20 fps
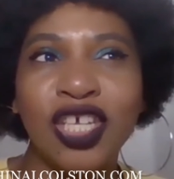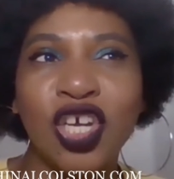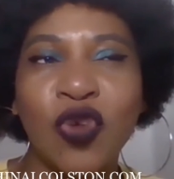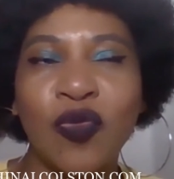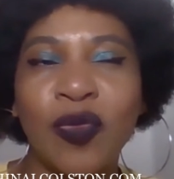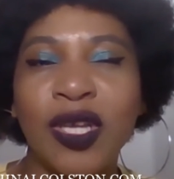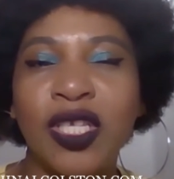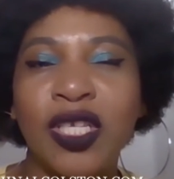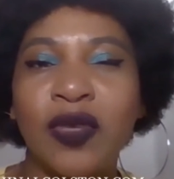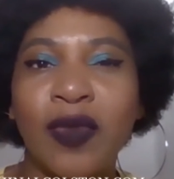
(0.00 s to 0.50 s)

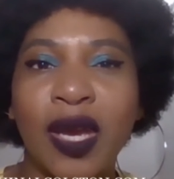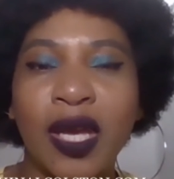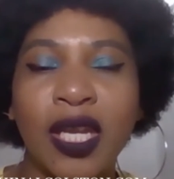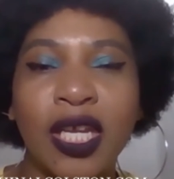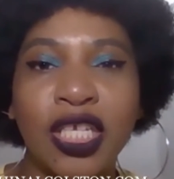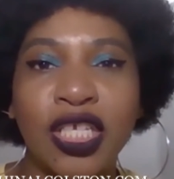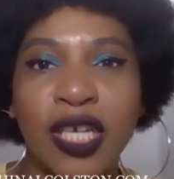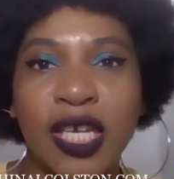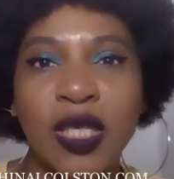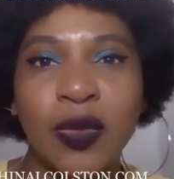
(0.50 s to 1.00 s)
tell me to make
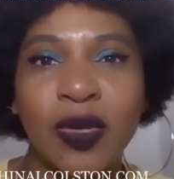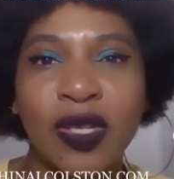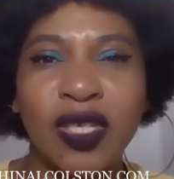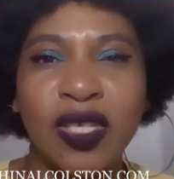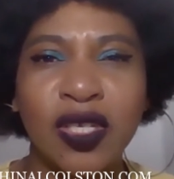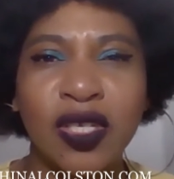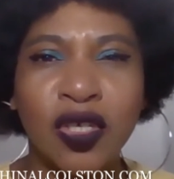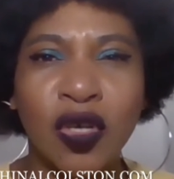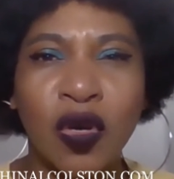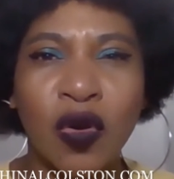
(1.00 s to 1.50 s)
an adjustment,
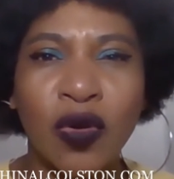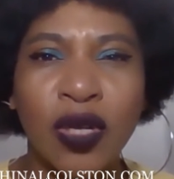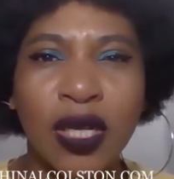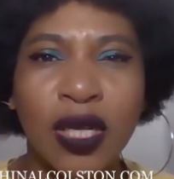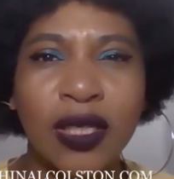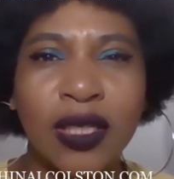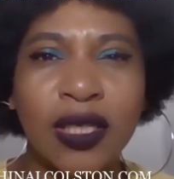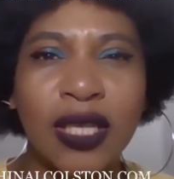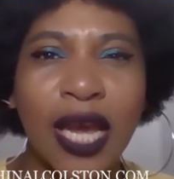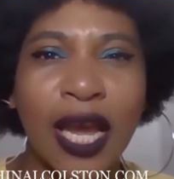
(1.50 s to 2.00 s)
to tone
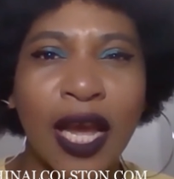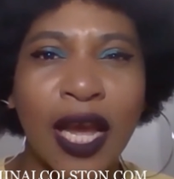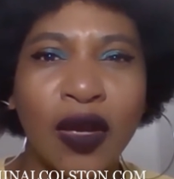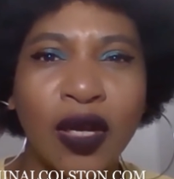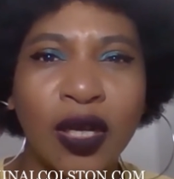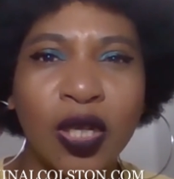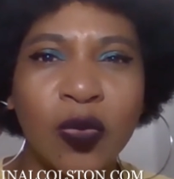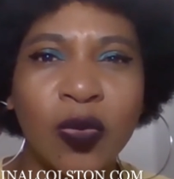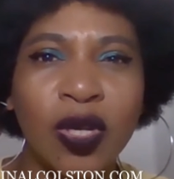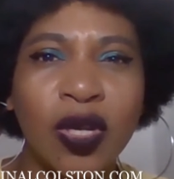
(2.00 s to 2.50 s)
it
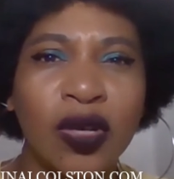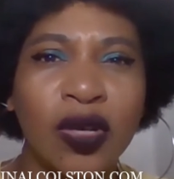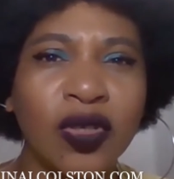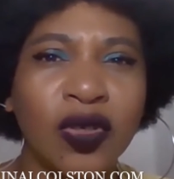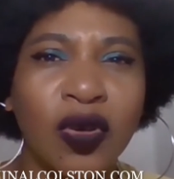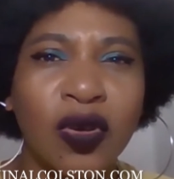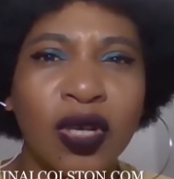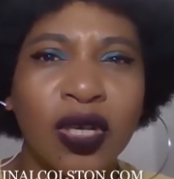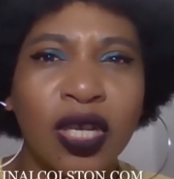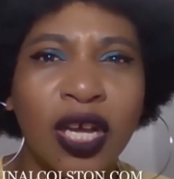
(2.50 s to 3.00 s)
down a little bit or
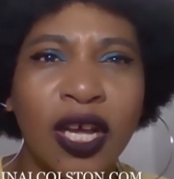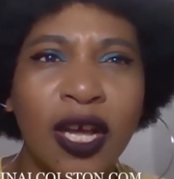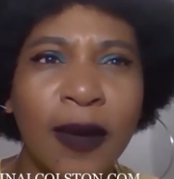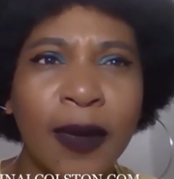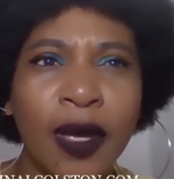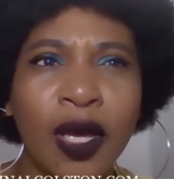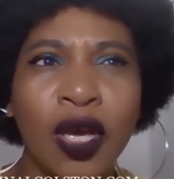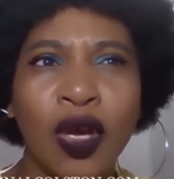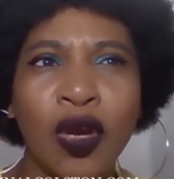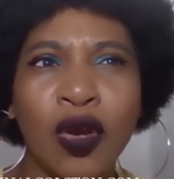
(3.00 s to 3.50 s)
tone it
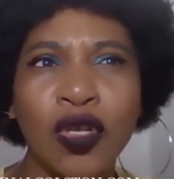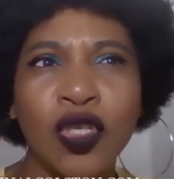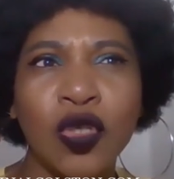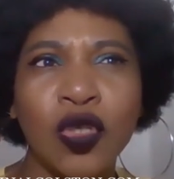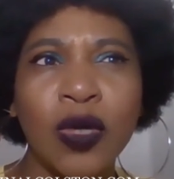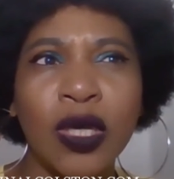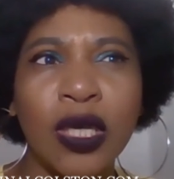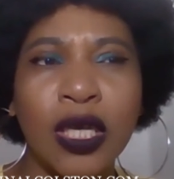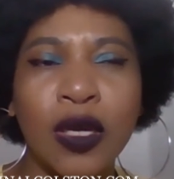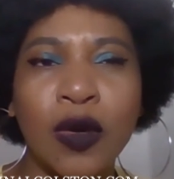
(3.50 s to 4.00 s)
up,
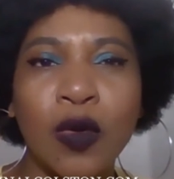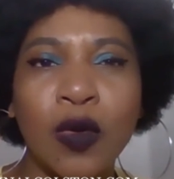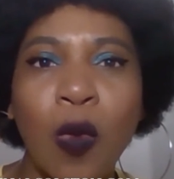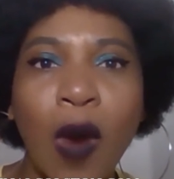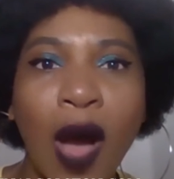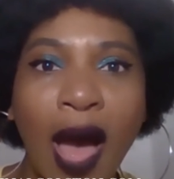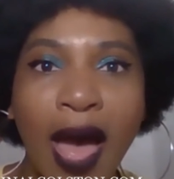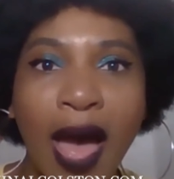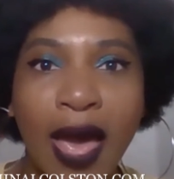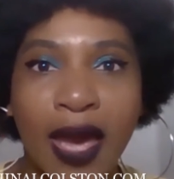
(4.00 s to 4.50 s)
tweak it?
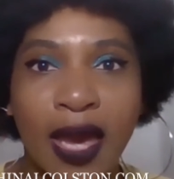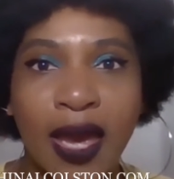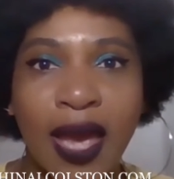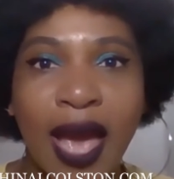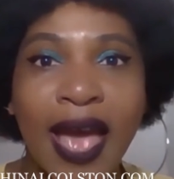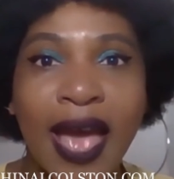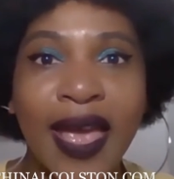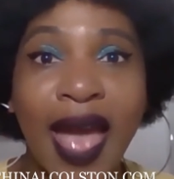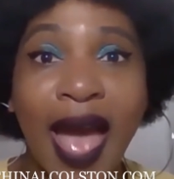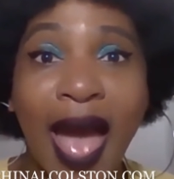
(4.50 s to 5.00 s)
Why?
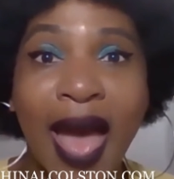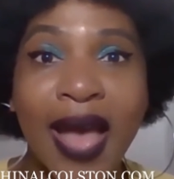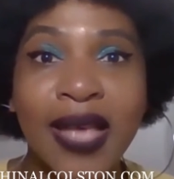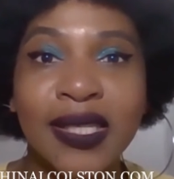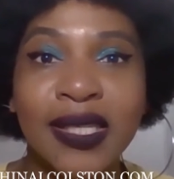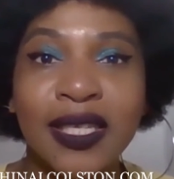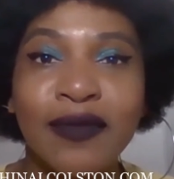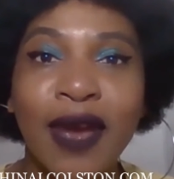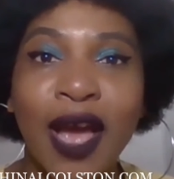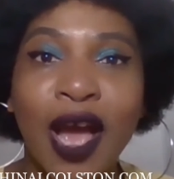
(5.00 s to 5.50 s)
I
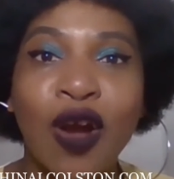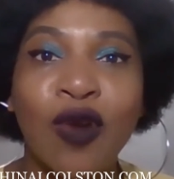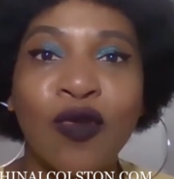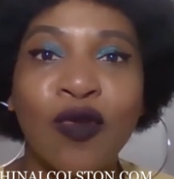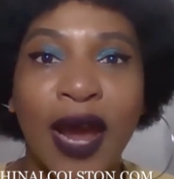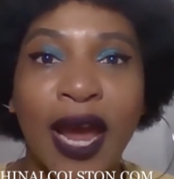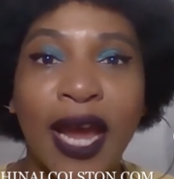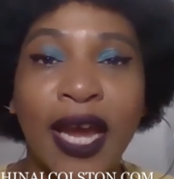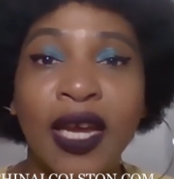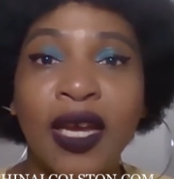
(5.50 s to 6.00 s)
asked him
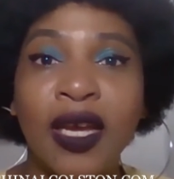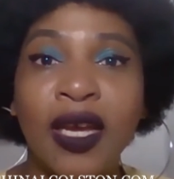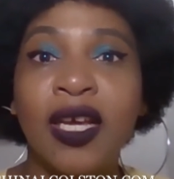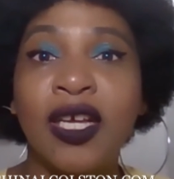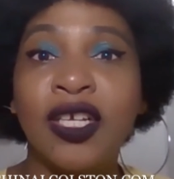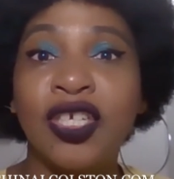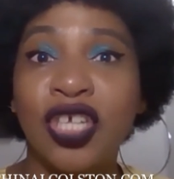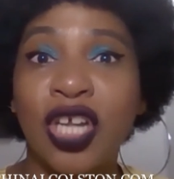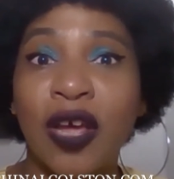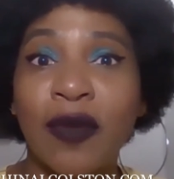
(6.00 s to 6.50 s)
outright,
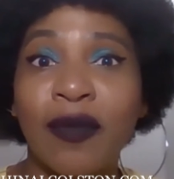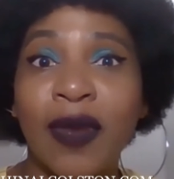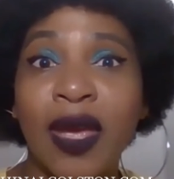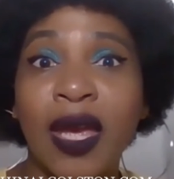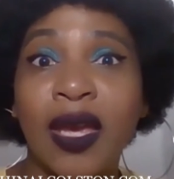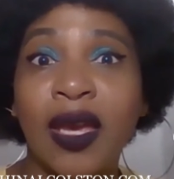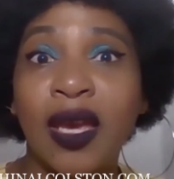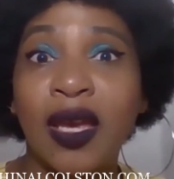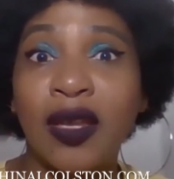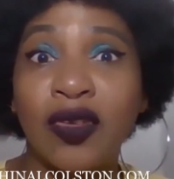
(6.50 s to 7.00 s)
do you want
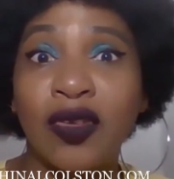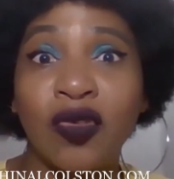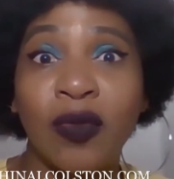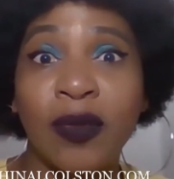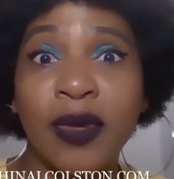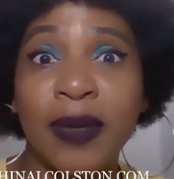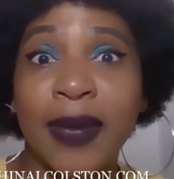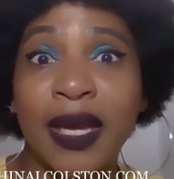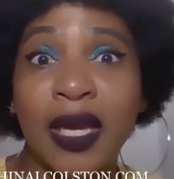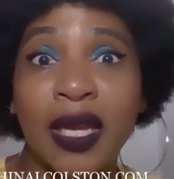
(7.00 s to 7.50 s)

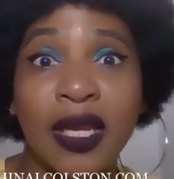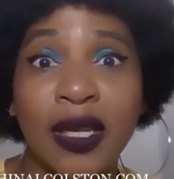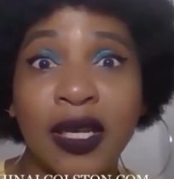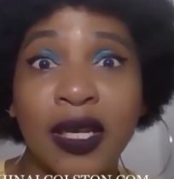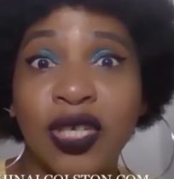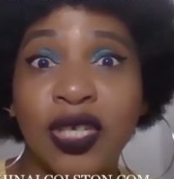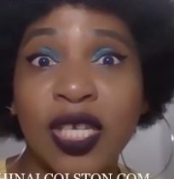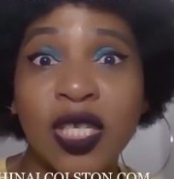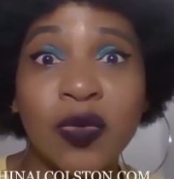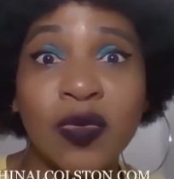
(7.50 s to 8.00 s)
me to make
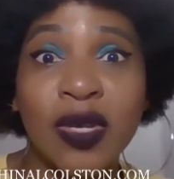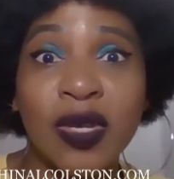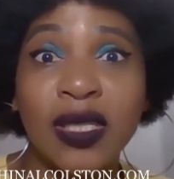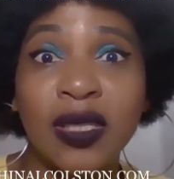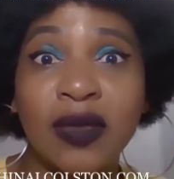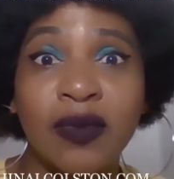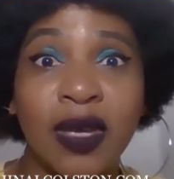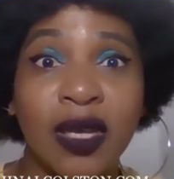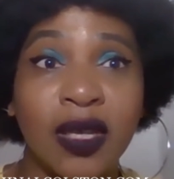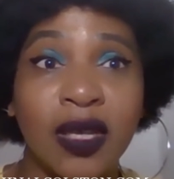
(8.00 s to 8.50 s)
any
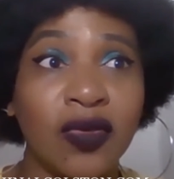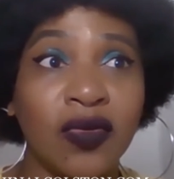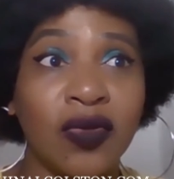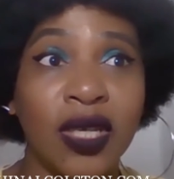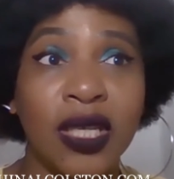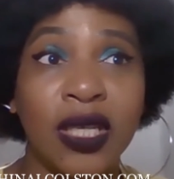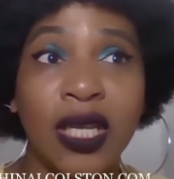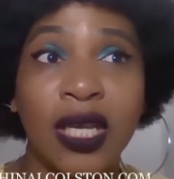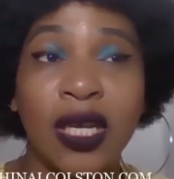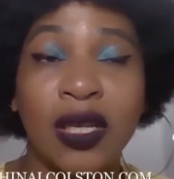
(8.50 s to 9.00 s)
adjustments, do
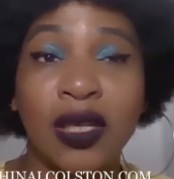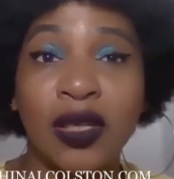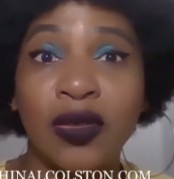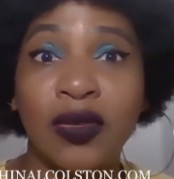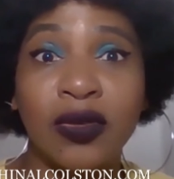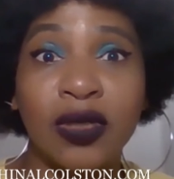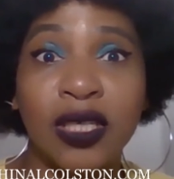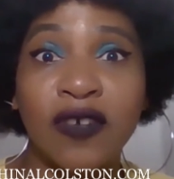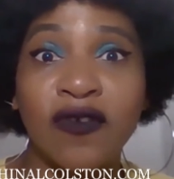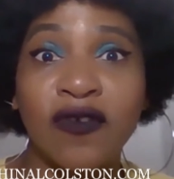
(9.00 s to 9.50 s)
anything a
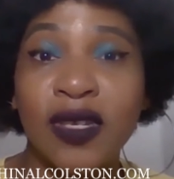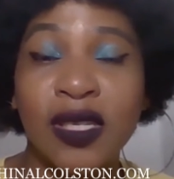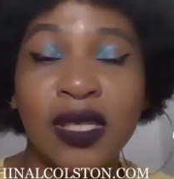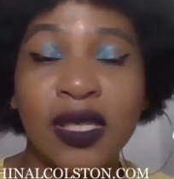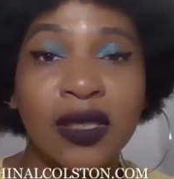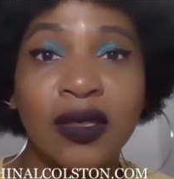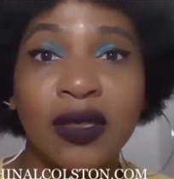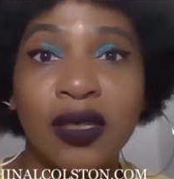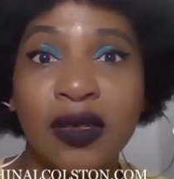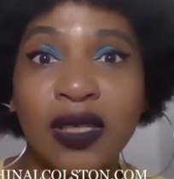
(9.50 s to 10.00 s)
little
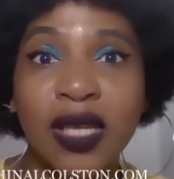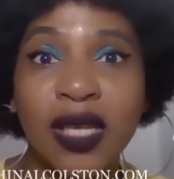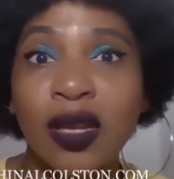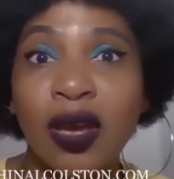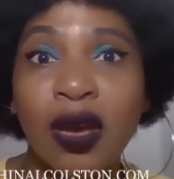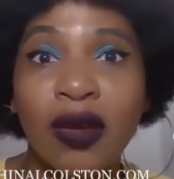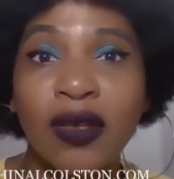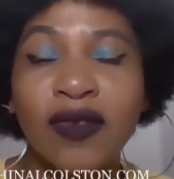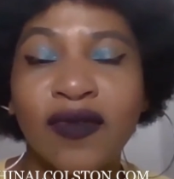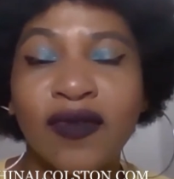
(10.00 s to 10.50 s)
different? He's
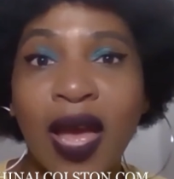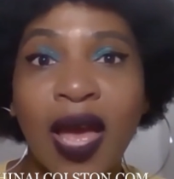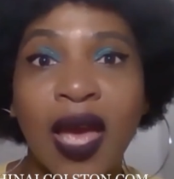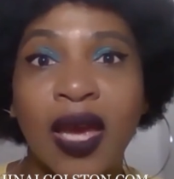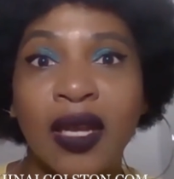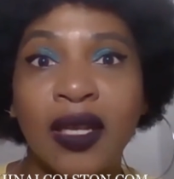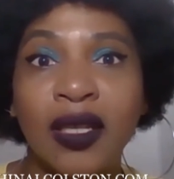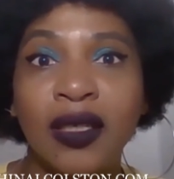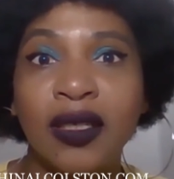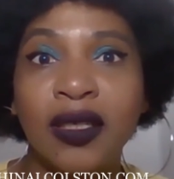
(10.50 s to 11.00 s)
like, no, it's
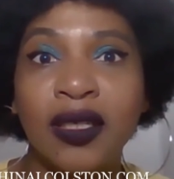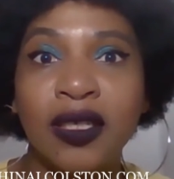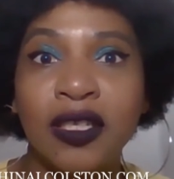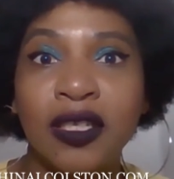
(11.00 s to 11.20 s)
fine.